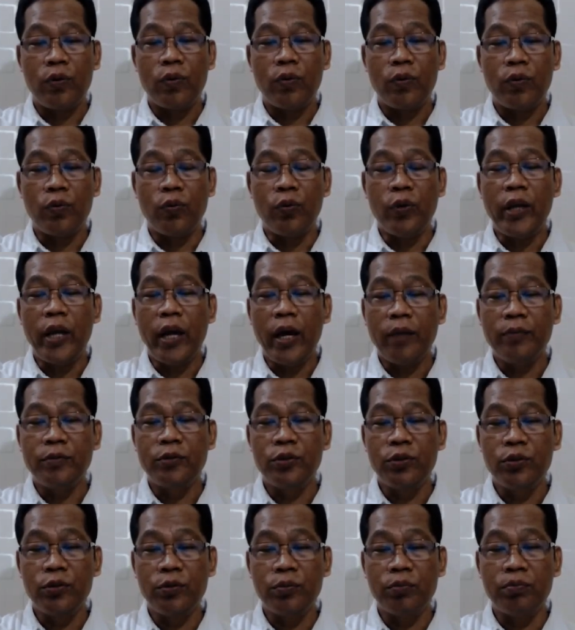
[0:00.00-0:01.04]
We have
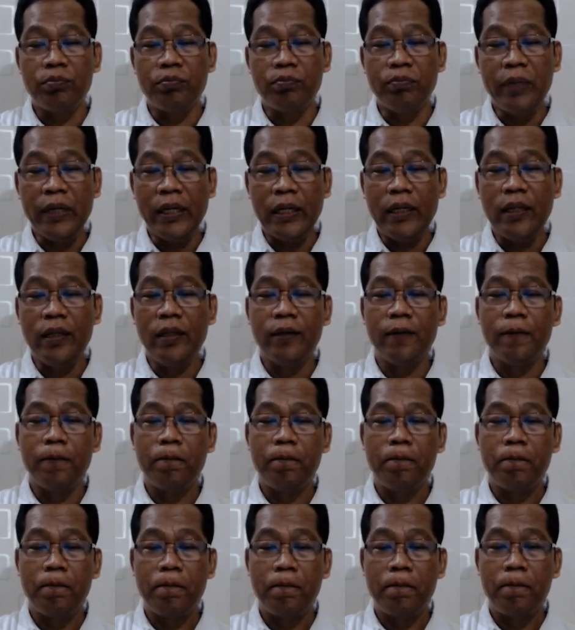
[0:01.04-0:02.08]
to build
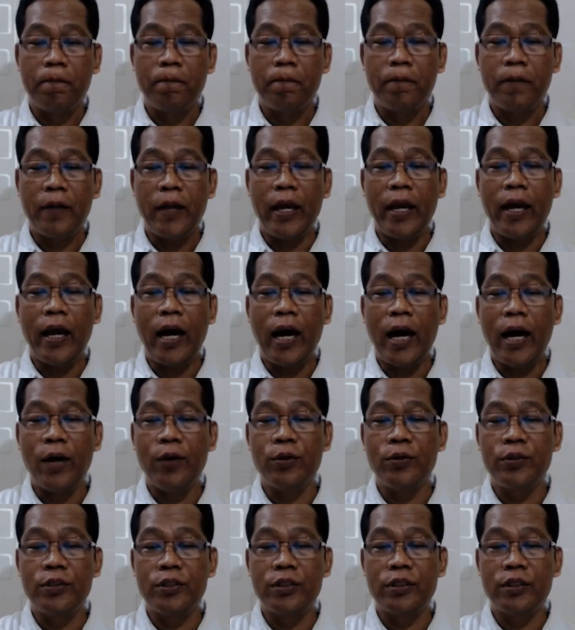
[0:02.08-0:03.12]
a
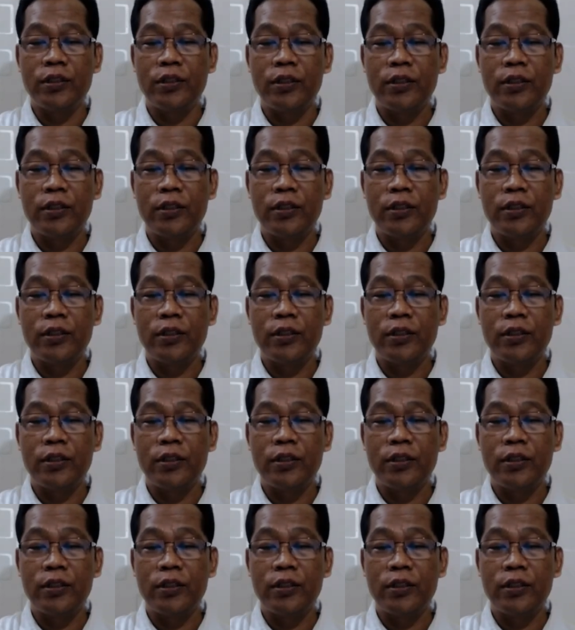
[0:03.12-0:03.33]
house